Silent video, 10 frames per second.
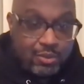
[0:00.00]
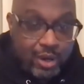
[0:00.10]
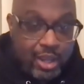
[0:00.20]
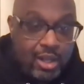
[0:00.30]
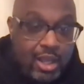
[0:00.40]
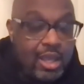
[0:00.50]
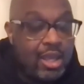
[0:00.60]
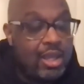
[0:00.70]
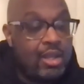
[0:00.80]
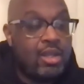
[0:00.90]
right.
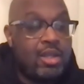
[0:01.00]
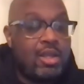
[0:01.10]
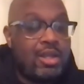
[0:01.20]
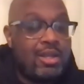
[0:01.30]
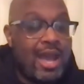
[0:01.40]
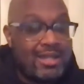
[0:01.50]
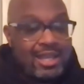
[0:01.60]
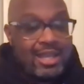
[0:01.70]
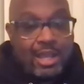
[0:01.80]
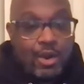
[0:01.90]
And not
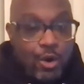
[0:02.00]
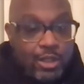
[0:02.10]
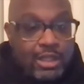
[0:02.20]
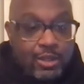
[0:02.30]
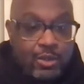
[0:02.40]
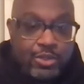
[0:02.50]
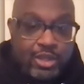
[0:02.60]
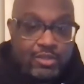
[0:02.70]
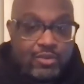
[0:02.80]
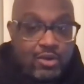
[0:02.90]
taking all the little
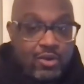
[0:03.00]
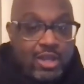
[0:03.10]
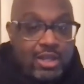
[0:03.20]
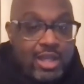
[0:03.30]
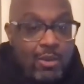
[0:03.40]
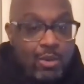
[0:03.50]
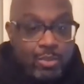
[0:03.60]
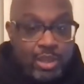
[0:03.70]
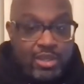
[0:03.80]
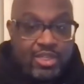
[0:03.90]
things for granted that will
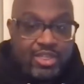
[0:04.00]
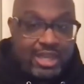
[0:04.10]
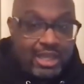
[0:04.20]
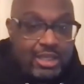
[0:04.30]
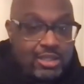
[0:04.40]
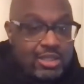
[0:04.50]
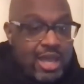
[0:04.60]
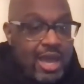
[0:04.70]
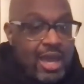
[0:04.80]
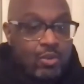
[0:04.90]
be the things
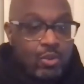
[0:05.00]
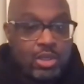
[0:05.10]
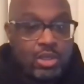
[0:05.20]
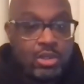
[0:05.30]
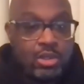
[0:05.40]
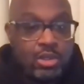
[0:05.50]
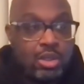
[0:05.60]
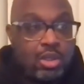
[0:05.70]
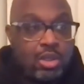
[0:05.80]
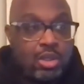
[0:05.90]
that will
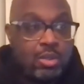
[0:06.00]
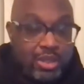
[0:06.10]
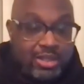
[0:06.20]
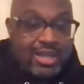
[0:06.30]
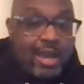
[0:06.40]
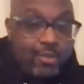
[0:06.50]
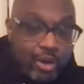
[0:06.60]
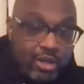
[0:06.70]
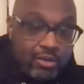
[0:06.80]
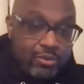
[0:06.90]
be the
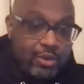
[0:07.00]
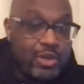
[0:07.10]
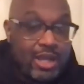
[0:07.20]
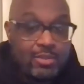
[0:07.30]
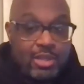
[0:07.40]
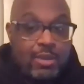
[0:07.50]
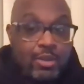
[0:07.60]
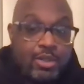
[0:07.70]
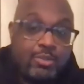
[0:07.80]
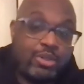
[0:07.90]
tiebreaker for you not to be
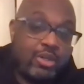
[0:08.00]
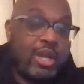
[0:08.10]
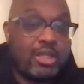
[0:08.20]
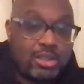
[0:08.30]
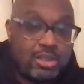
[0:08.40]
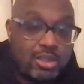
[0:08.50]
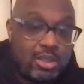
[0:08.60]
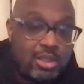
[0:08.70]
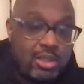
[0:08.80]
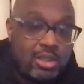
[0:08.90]
able to progress.
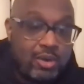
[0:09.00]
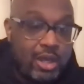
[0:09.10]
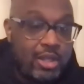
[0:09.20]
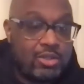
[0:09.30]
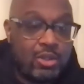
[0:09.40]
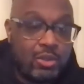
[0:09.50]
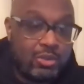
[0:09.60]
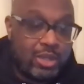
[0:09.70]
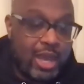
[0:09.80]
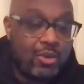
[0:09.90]
Right. So
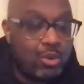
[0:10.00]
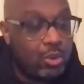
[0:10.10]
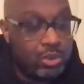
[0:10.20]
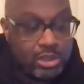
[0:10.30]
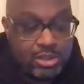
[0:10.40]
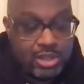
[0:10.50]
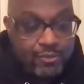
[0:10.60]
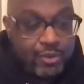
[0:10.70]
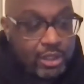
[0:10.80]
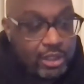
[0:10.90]
that quote is
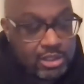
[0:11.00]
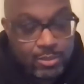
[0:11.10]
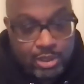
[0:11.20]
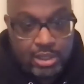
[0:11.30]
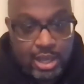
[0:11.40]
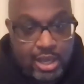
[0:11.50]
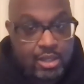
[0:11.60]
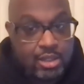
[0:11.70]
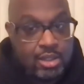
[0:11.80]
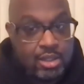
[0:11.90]
definitely something that